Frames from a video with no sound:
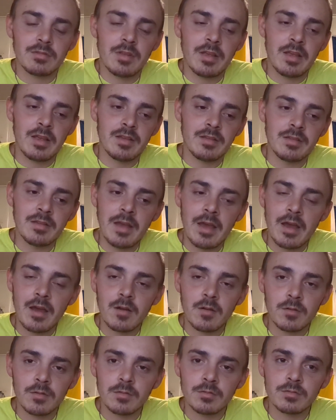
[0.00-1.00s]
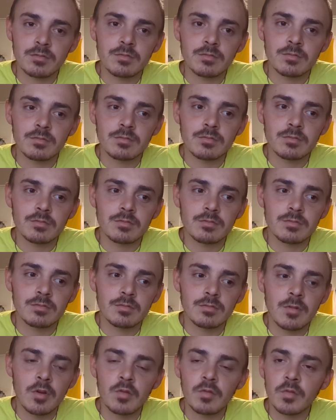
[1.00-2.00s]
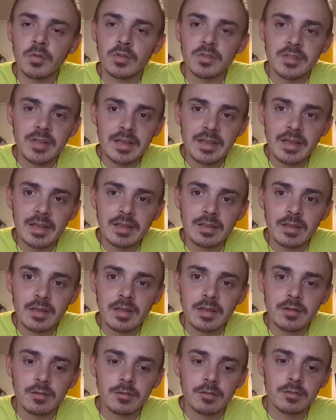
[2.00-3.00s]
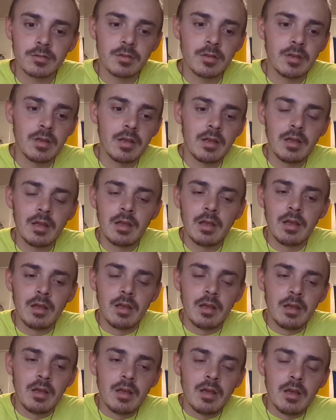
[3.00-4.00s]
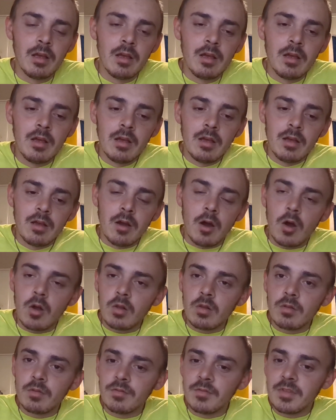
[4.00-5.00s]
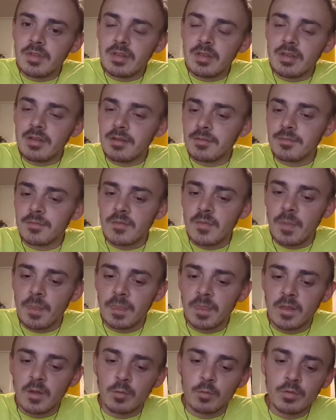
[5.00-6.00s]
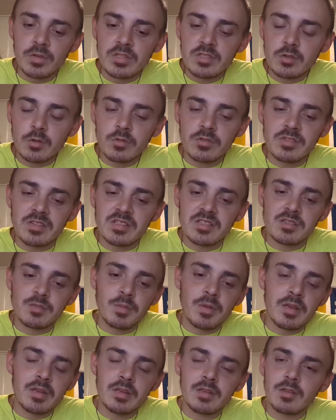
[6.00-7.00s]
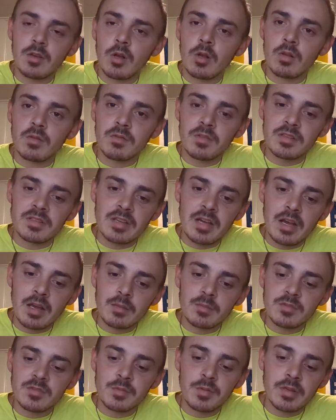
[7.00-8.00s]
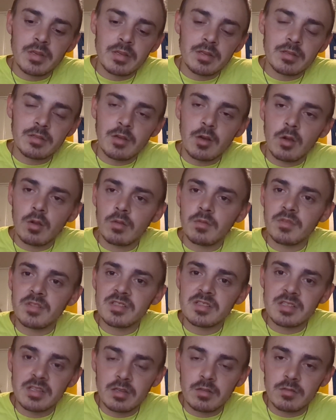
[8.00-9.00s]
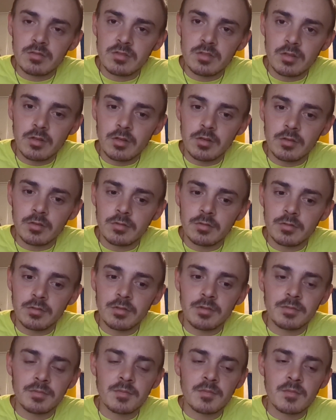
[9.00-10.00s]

And now, over a decade later, all of the resources spent, all of the time spent, all of the skills learned,